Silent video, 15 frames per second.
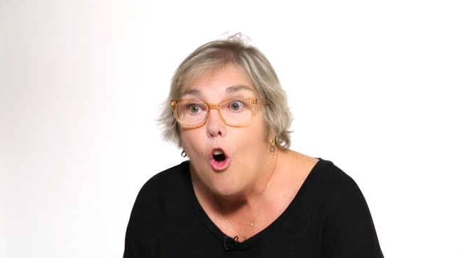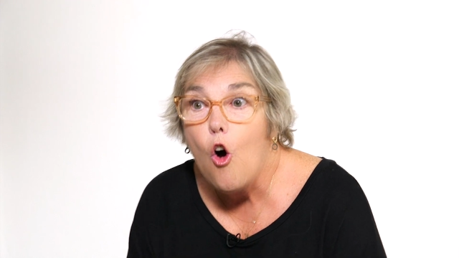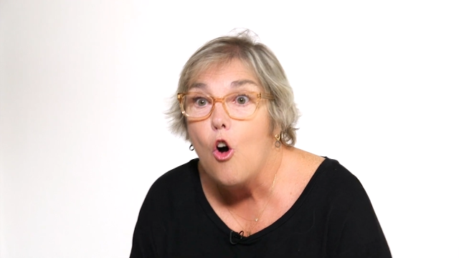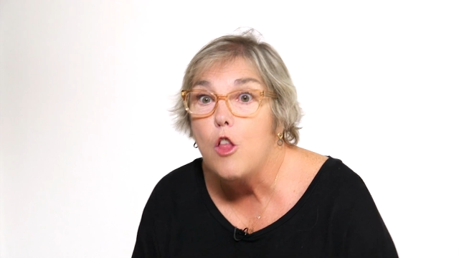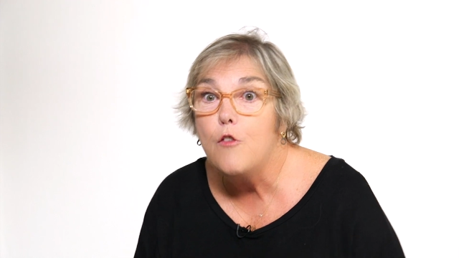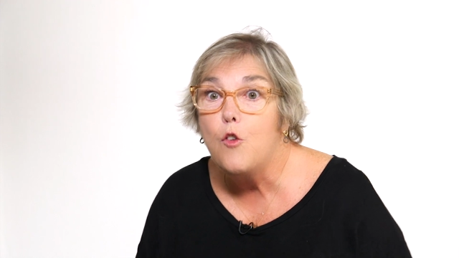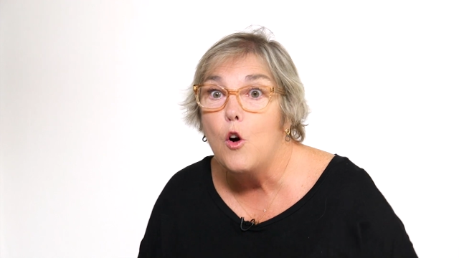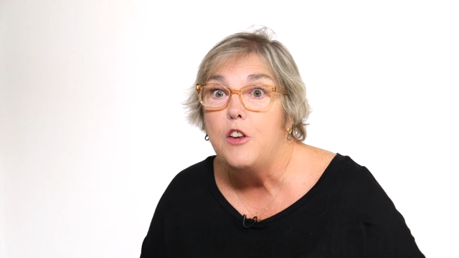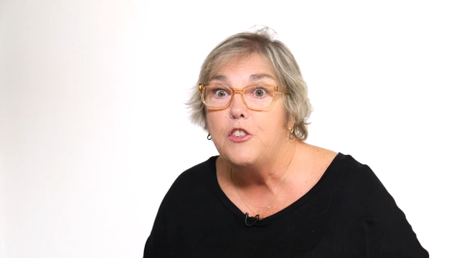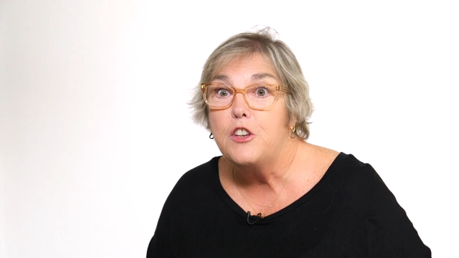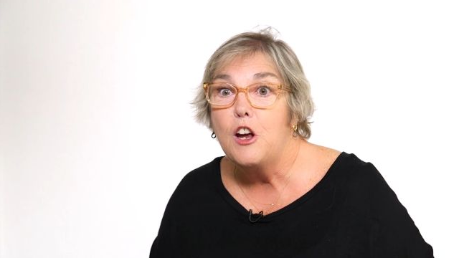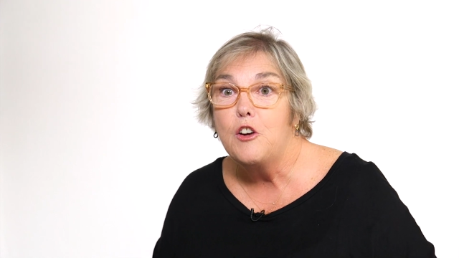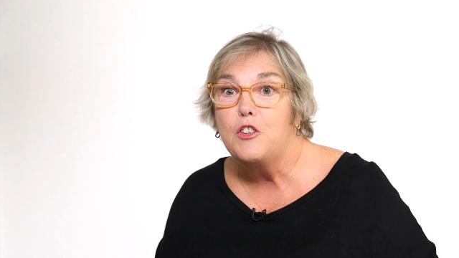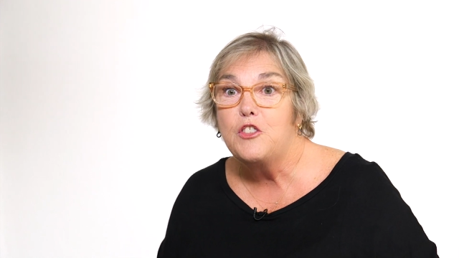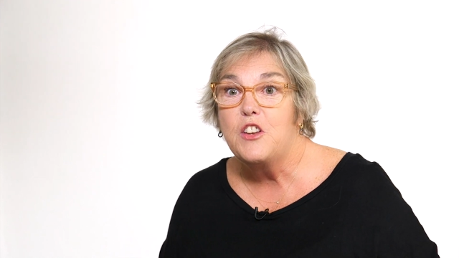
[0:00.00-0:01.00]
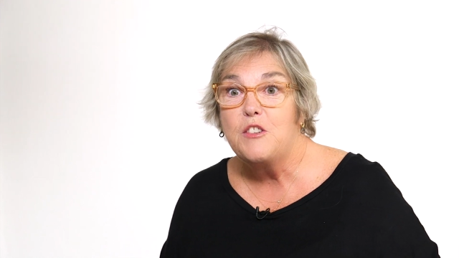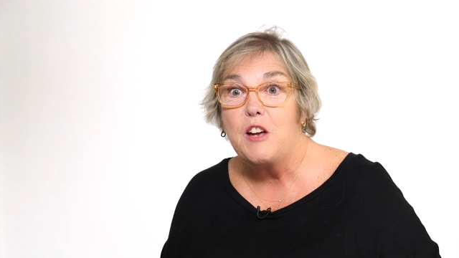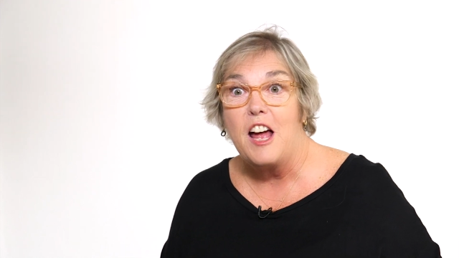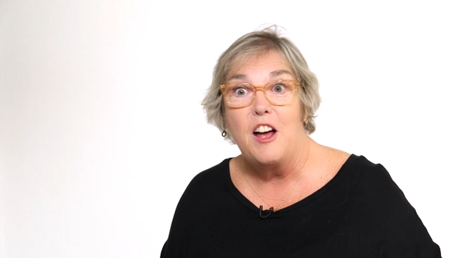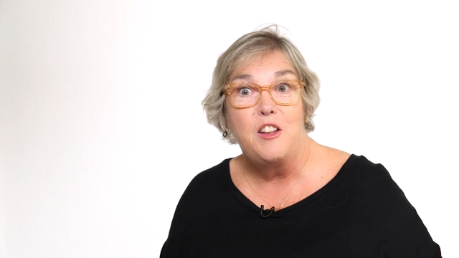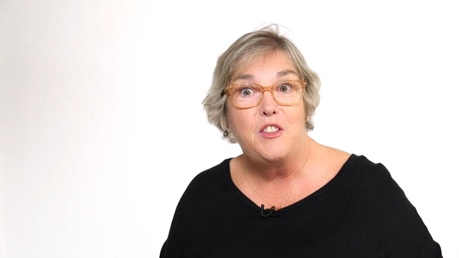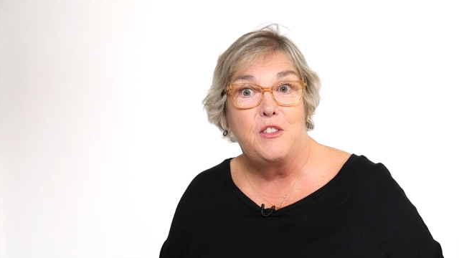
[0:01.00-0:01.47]
Or the voice in our
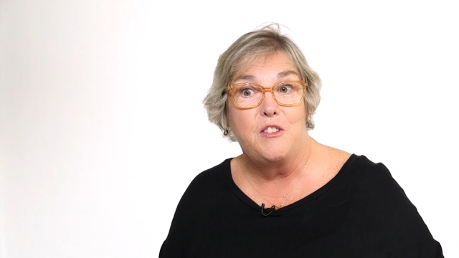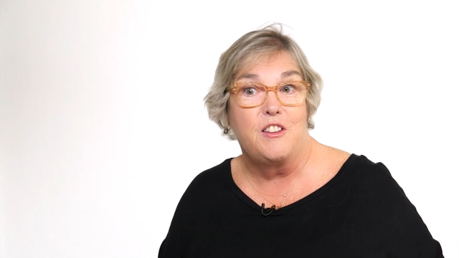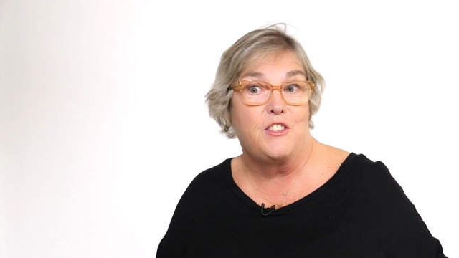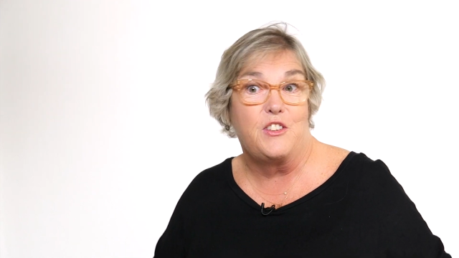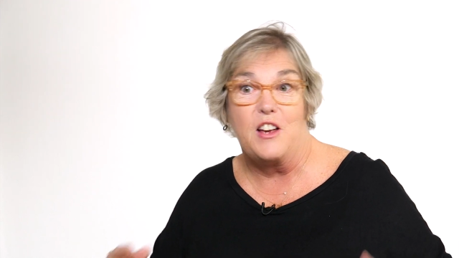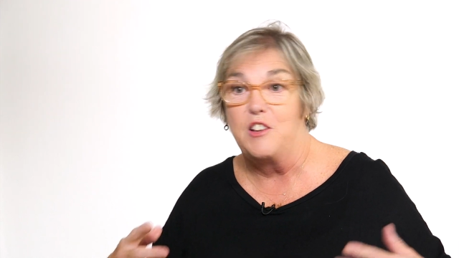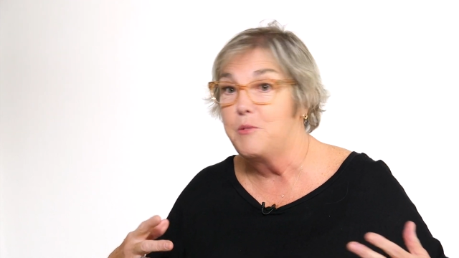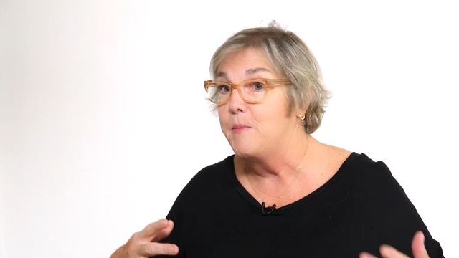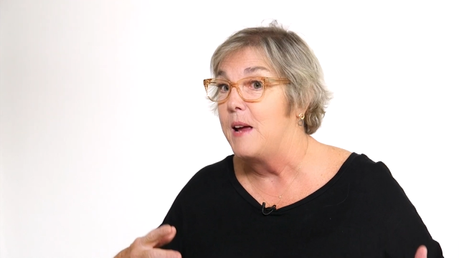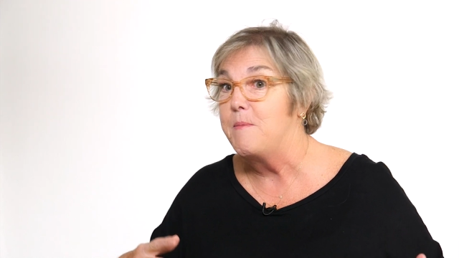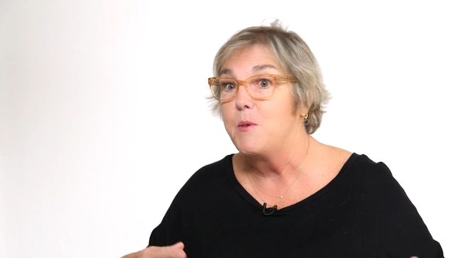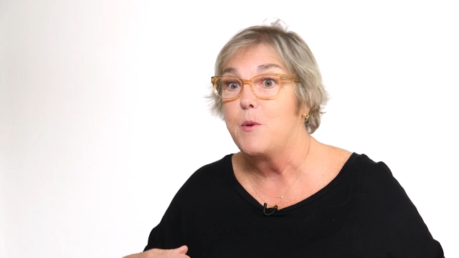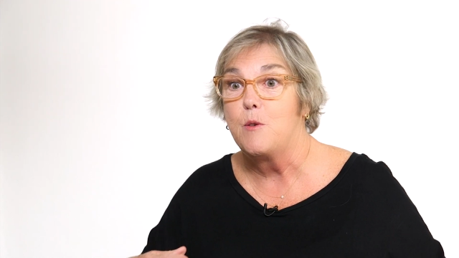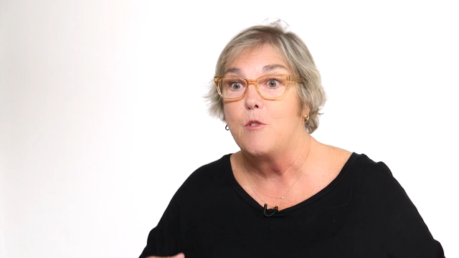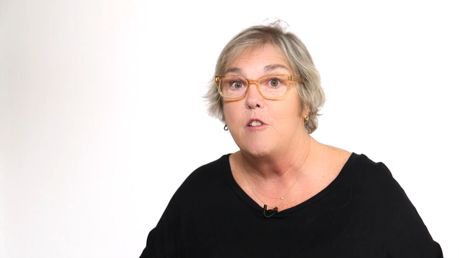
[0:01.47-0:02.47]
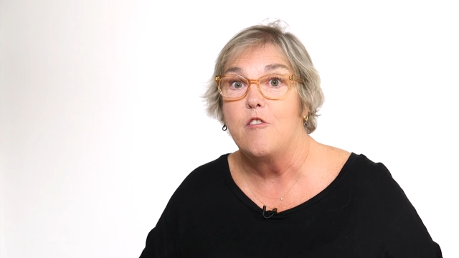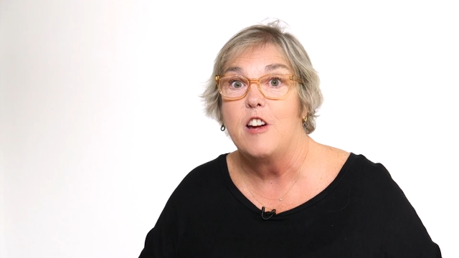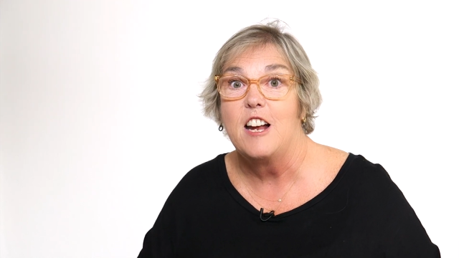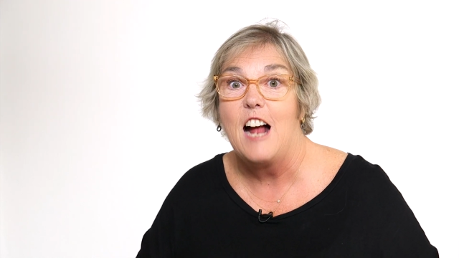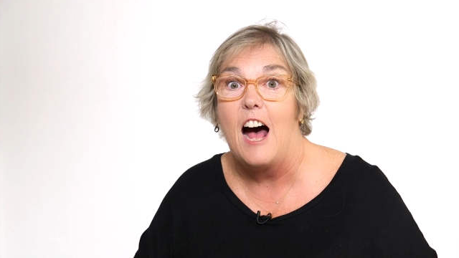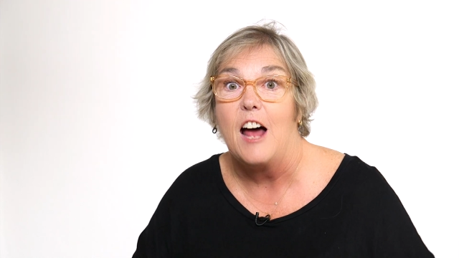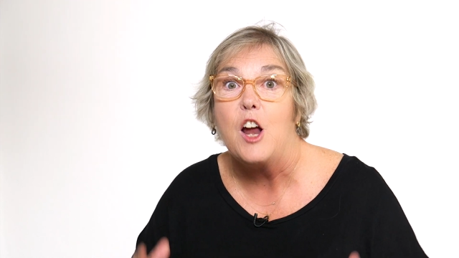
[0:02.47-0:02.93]
head that says maybe when we
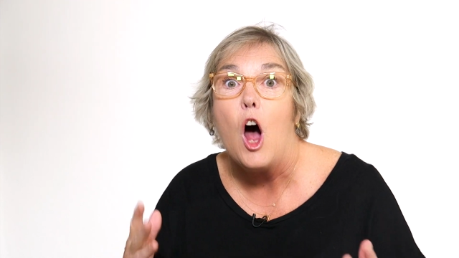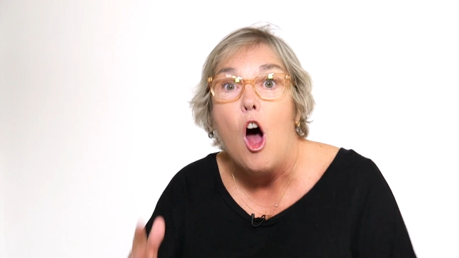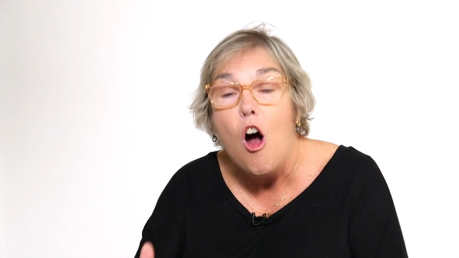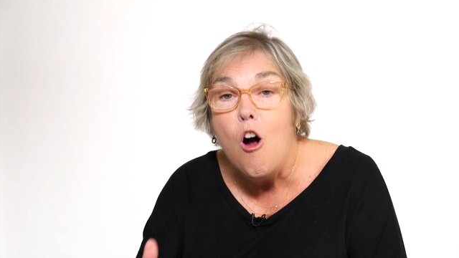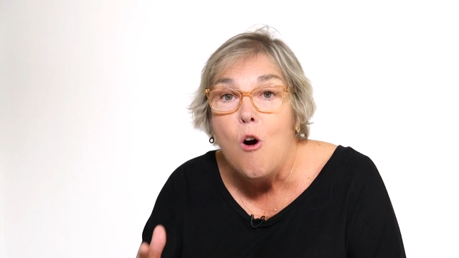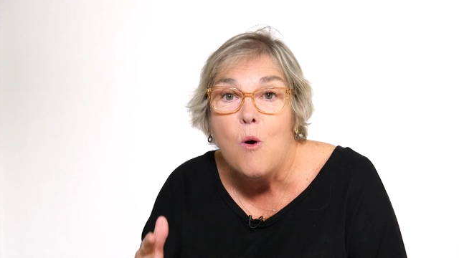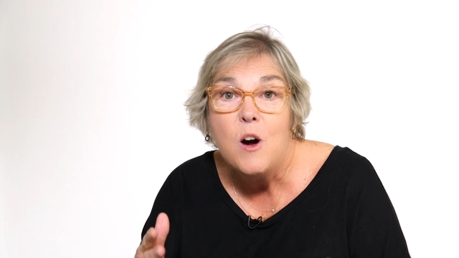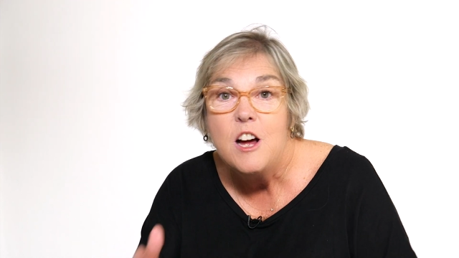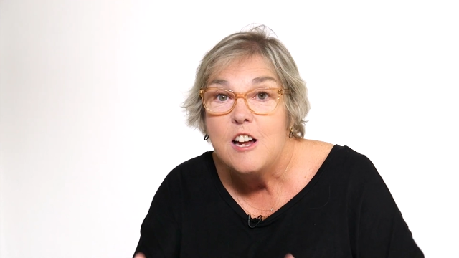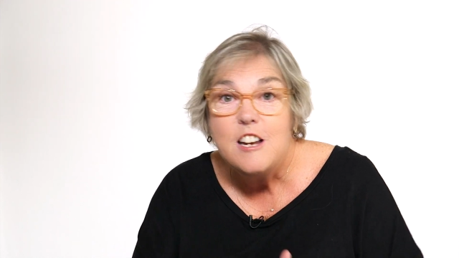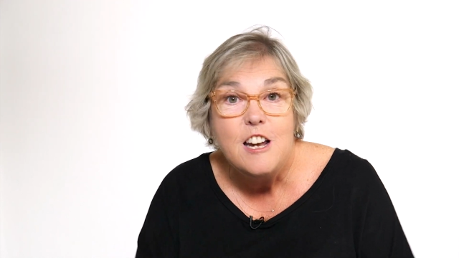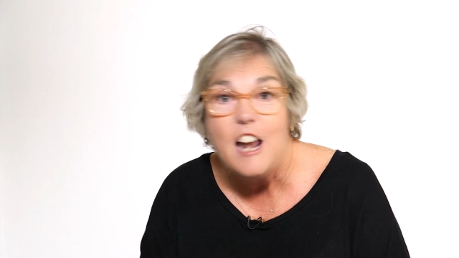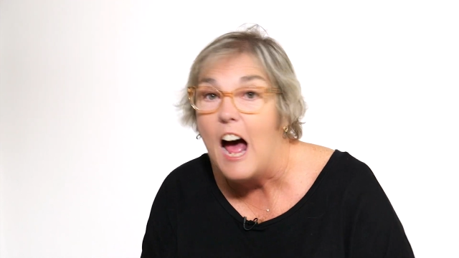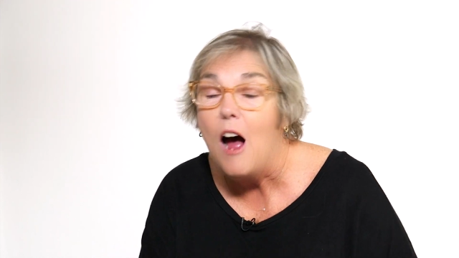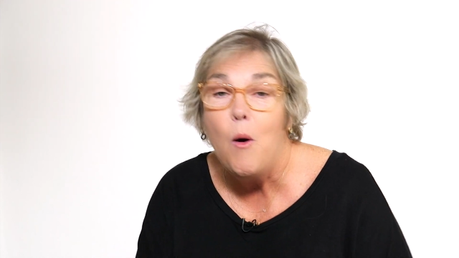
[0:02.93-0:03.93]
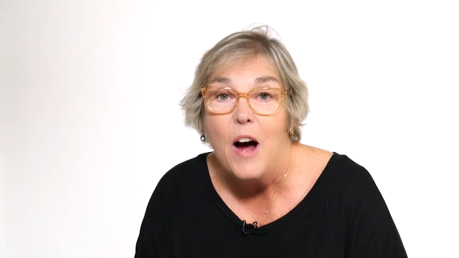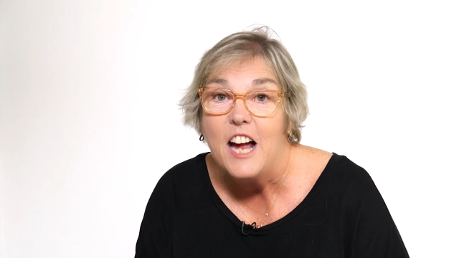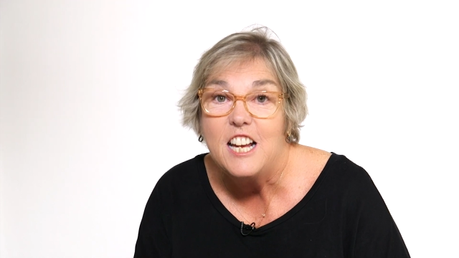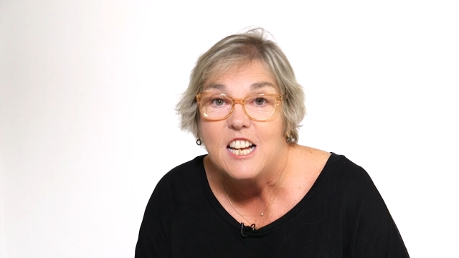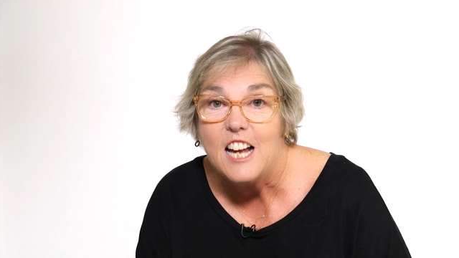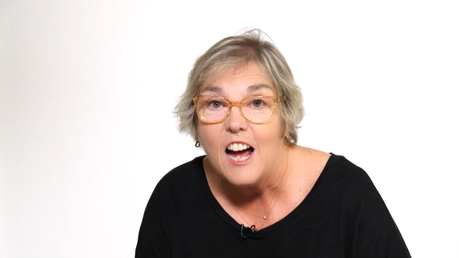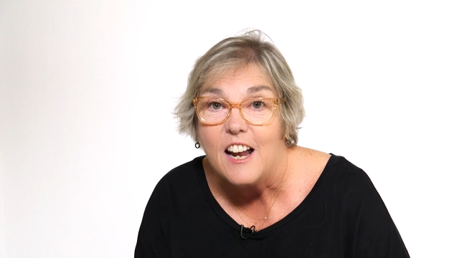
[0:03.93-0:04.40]
read on, oh, now
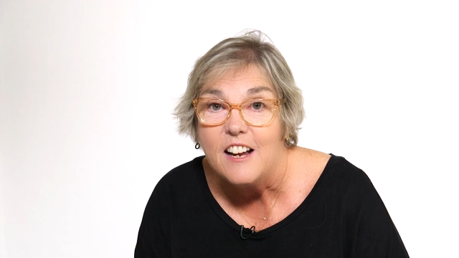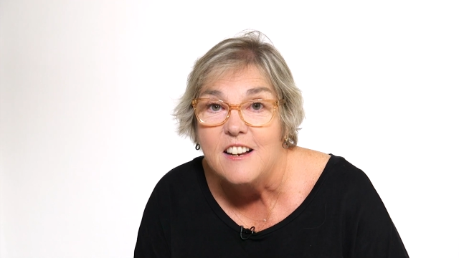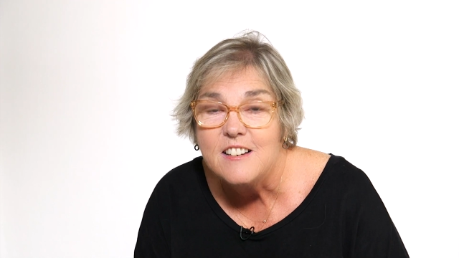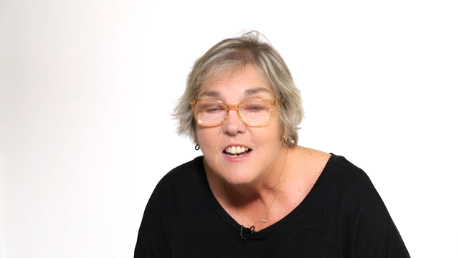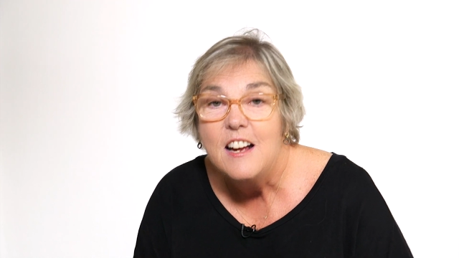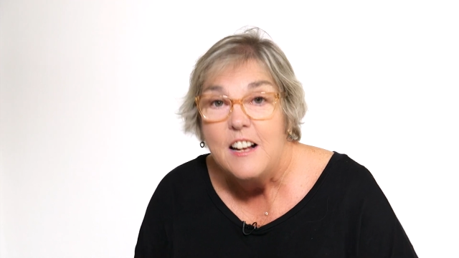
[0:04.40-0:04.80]
I get it.